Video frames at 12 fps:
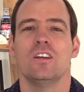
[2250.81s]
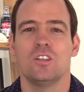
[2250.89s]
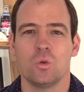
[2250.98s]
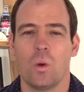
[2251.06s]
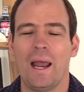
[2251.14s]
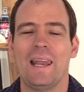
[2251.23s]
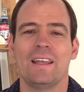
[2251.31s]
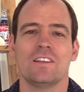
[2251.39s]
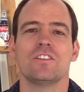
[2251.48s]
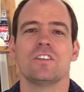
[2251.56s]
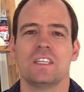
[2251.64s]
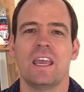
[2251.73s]

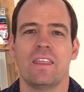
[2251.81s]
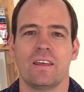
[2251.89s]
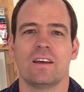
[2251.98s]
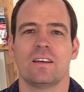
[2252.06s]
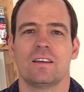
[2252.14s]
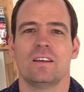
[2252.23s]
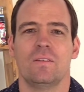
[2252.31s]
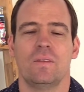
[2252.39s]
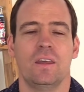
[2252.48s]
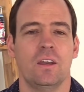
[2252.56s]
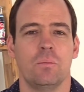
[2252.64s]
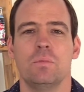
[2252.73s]
dwelling together
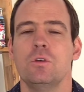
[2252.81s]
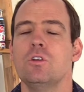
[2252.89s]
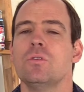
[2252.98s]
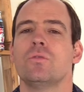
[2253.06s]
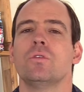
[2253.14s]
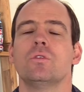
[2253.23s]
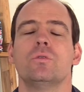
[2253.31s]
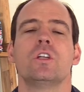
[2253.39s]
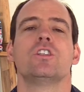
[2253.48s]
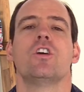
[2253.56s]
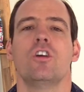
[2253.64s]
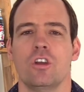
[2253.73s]
in a beautiful
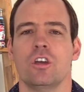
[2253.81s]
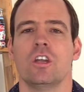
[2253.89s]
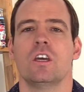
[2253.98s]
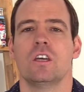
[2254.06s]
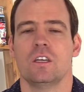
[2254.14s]
return